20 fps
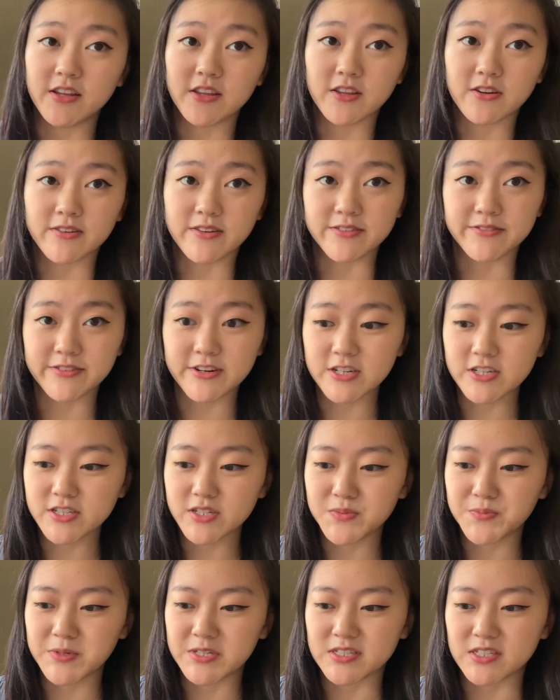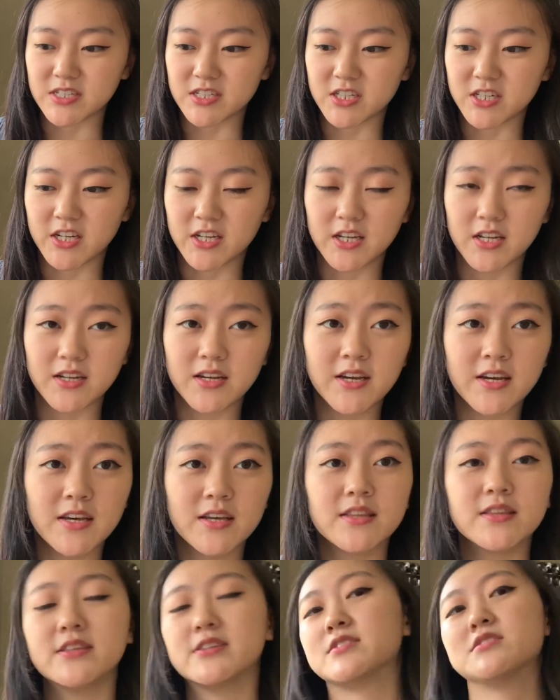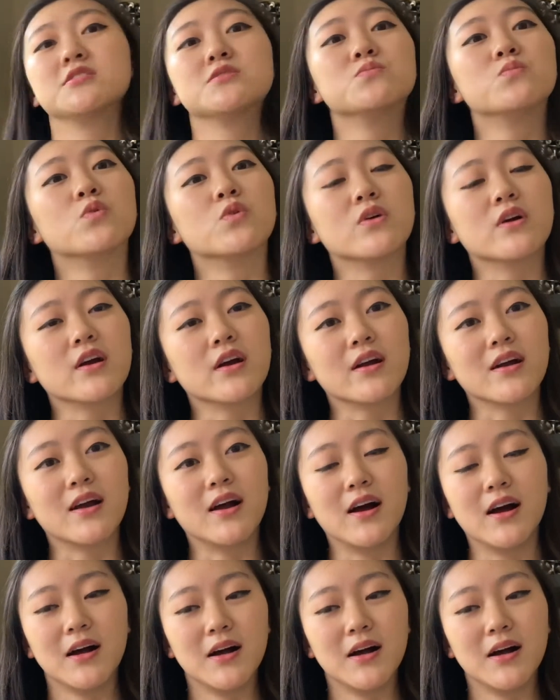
the reversed position, this is more